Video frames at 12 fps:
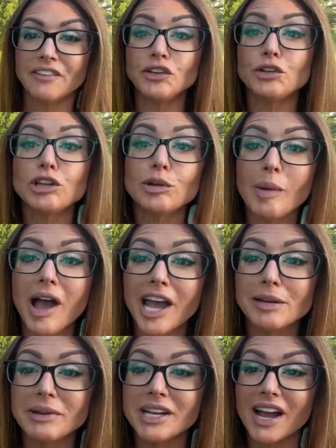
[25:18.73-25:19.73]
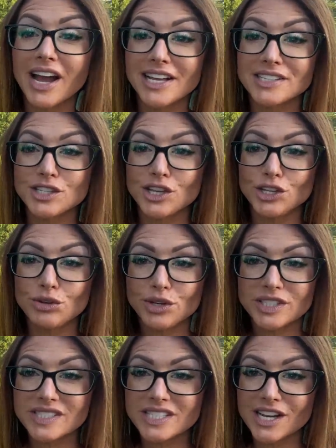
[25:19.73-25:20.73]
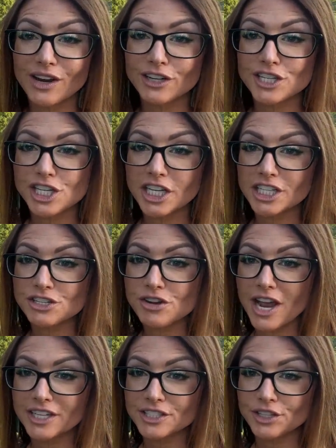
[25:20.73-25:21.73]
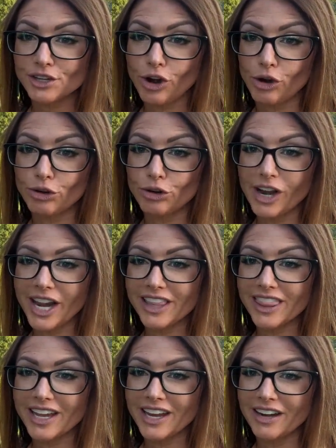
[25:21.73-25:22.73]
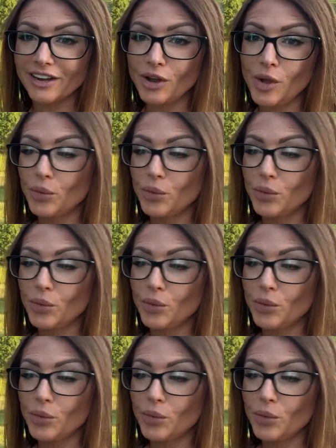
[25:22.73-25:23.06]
If you look behind me, guys, you can see our chicken tractor right there.